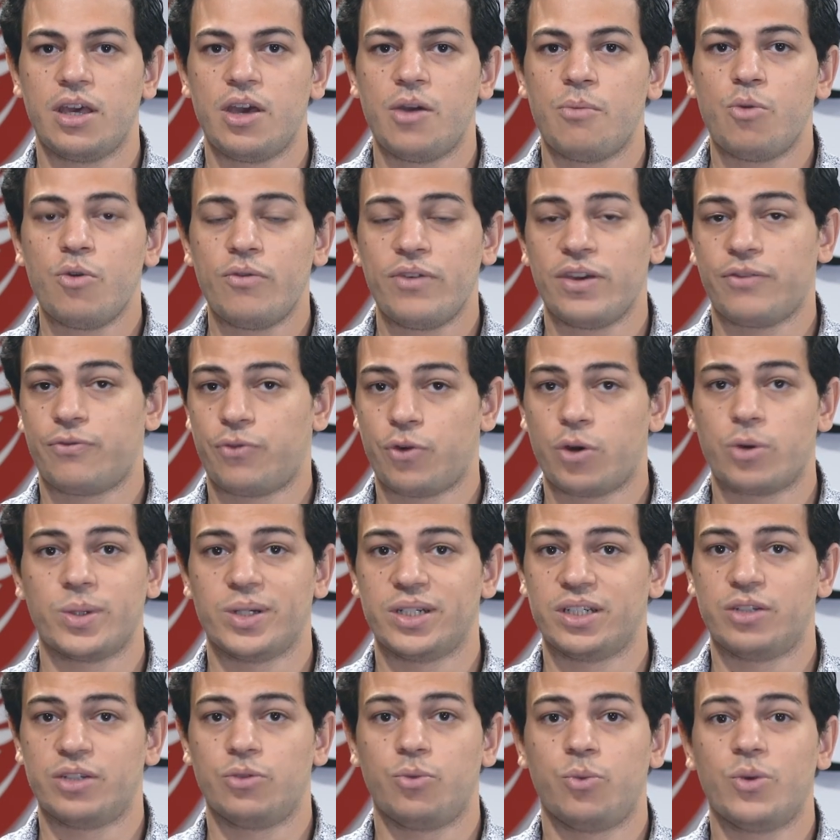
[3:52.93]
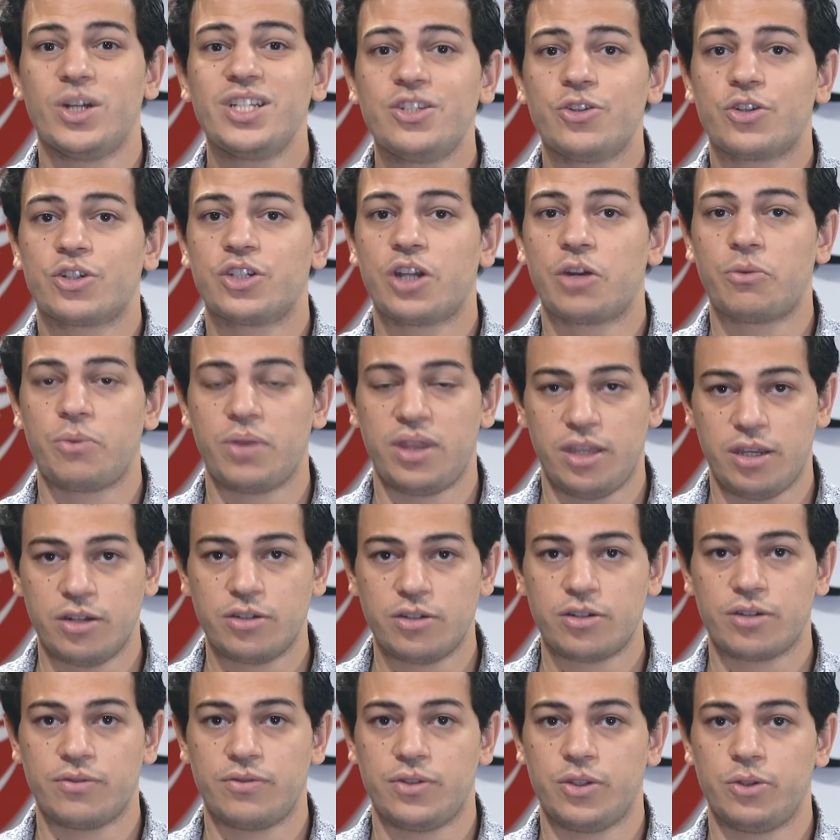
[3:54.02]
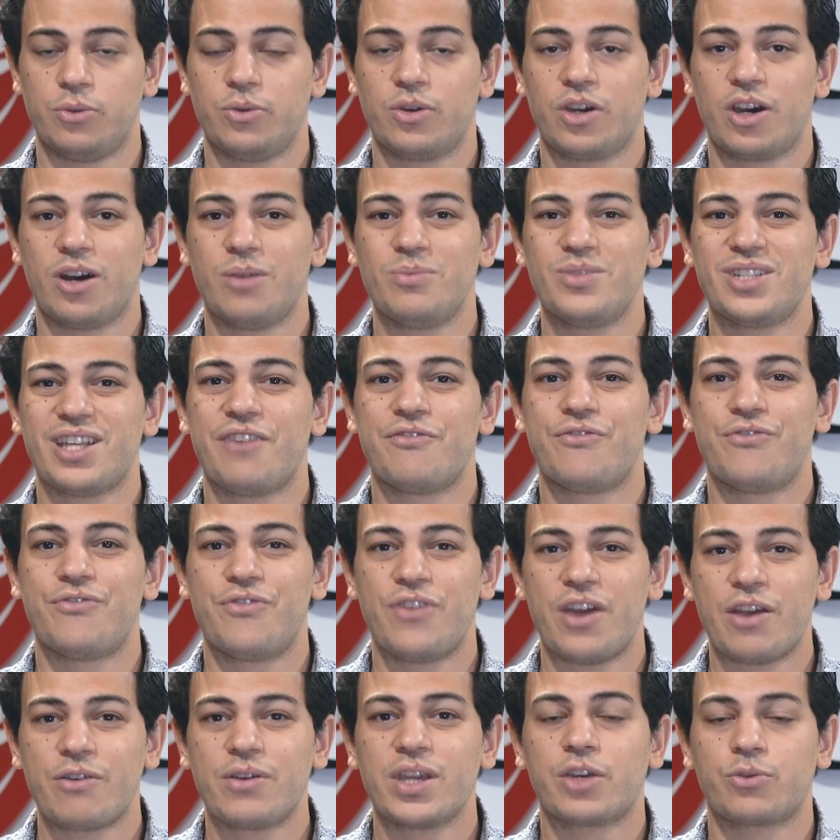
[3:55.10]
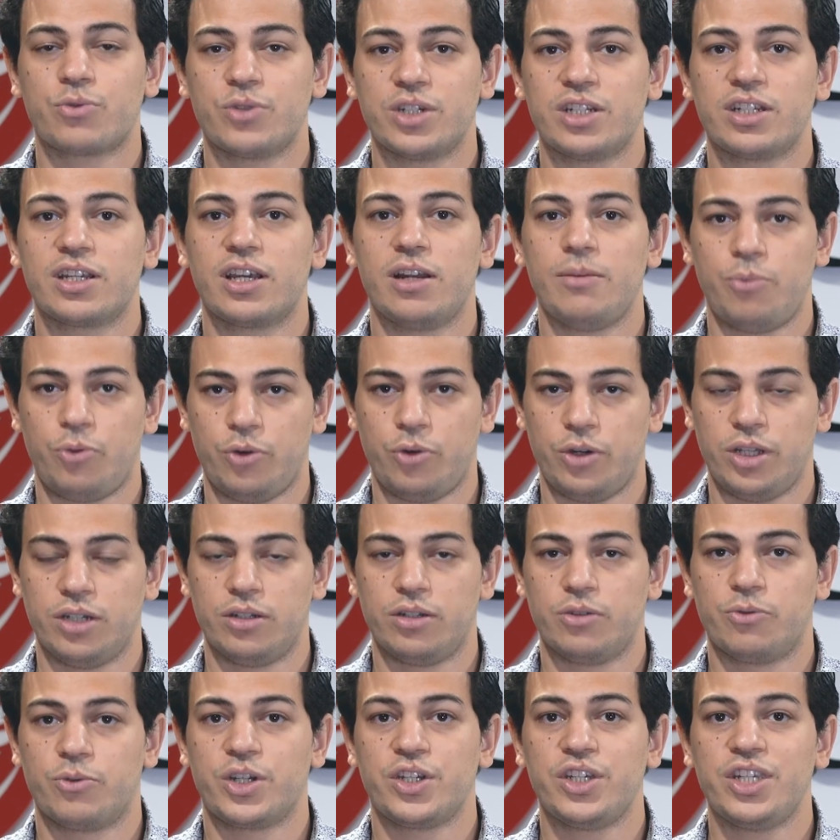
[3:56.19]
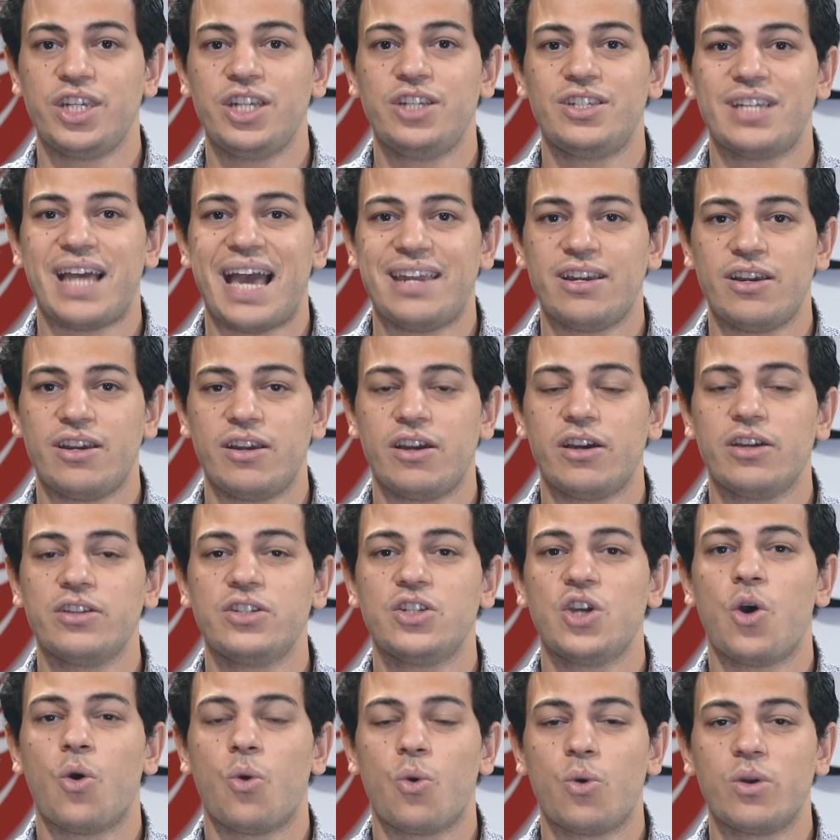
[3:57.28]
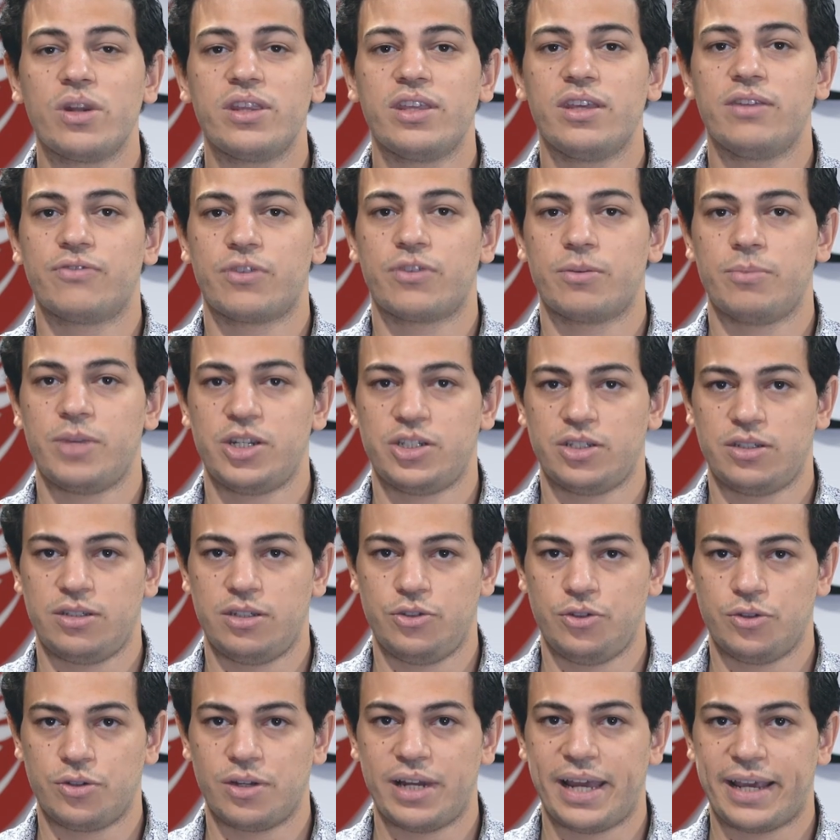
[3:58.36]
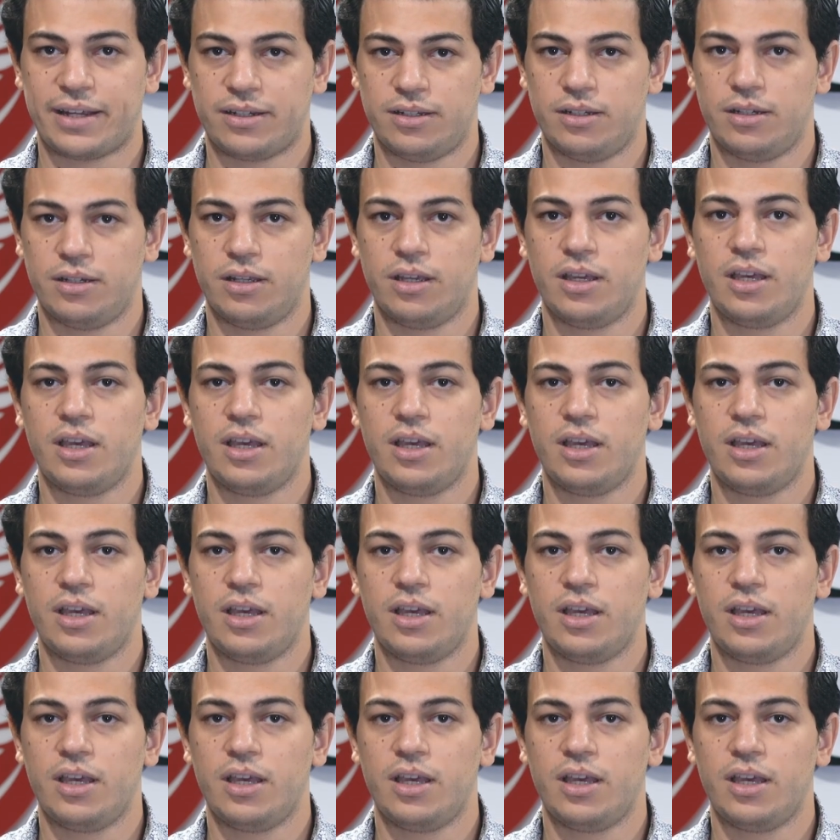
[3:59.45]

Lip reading: Moving forward, once you're done with the interview, comes a very critical point where you need to analyze all the information that you collected.